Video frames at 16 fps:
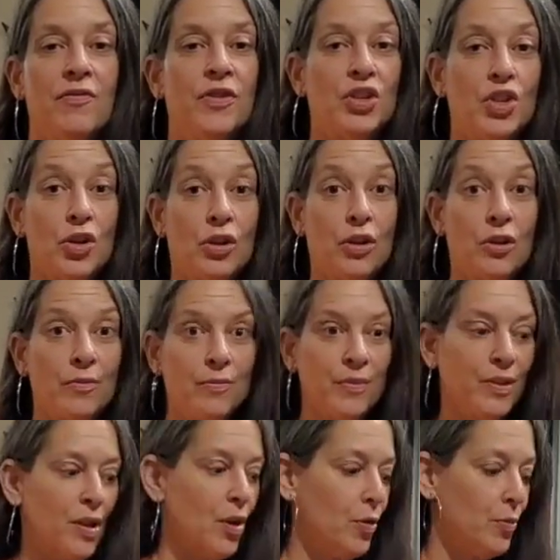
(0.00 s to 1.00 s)
of the sugar.
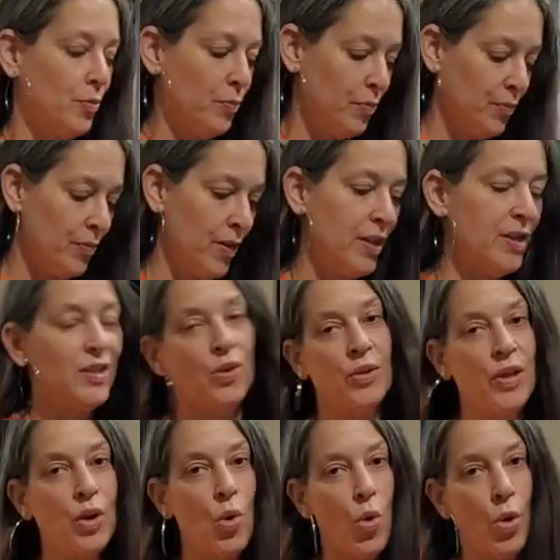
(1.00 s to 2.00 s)
And it's
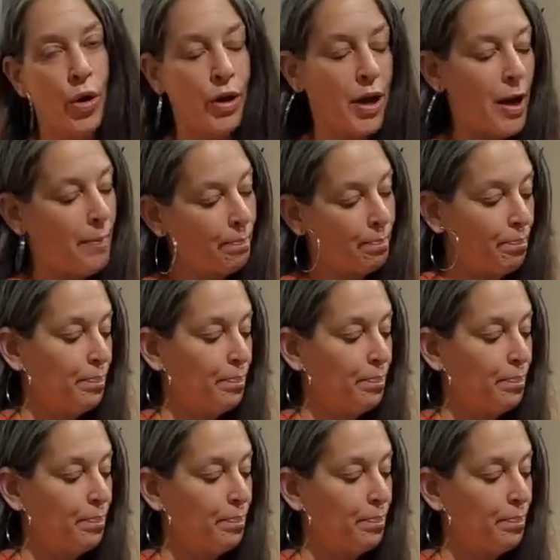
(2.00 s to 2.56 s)
only a 1/4 cup.